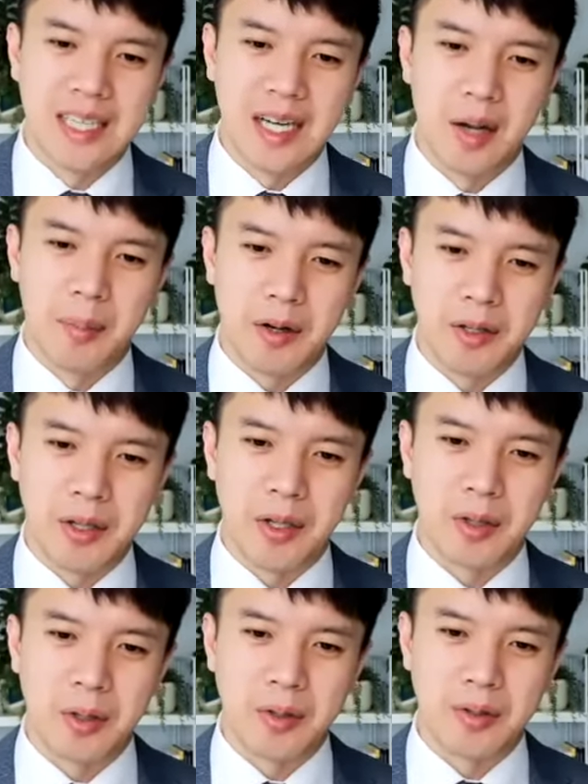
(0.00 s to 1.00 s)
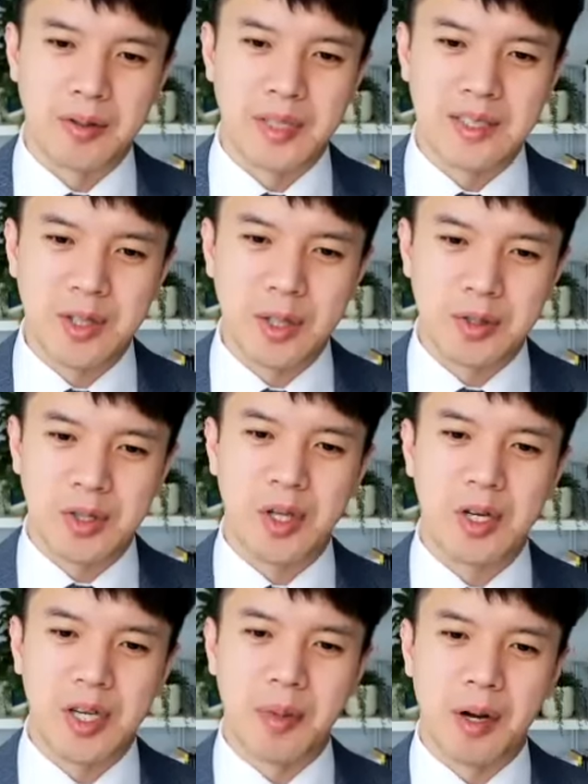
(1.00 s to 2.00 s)
about your goals and so
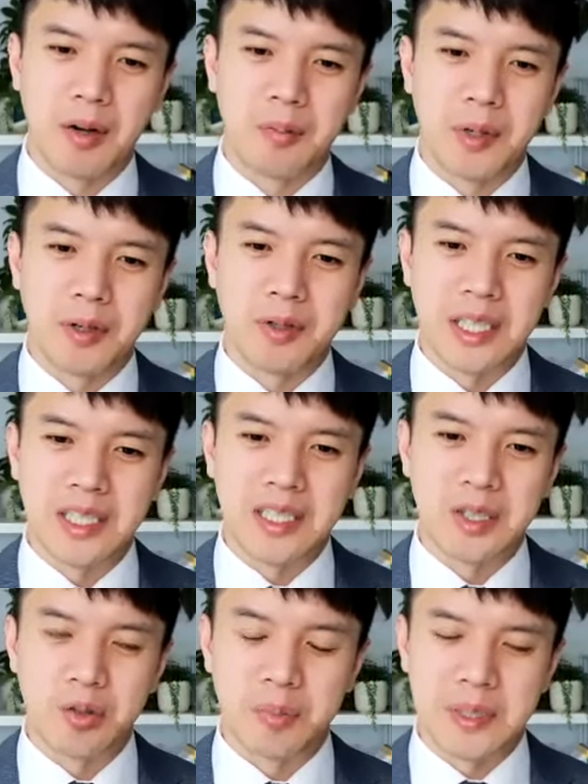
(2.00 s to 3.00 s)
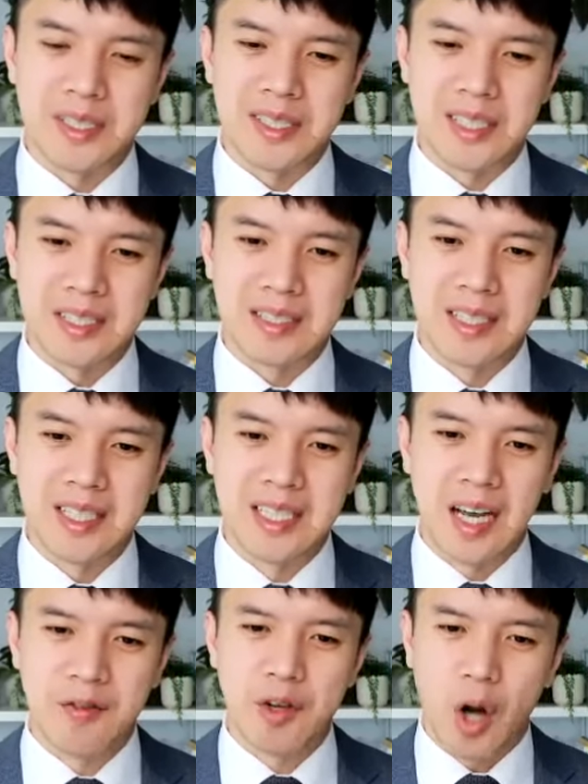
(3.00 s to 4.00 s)
certain about building your business.
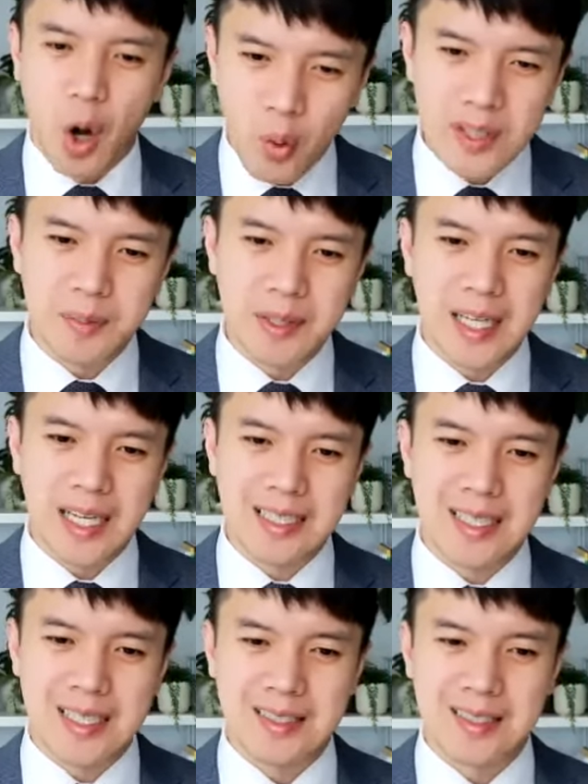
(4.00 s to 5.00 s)
Have you always been like this?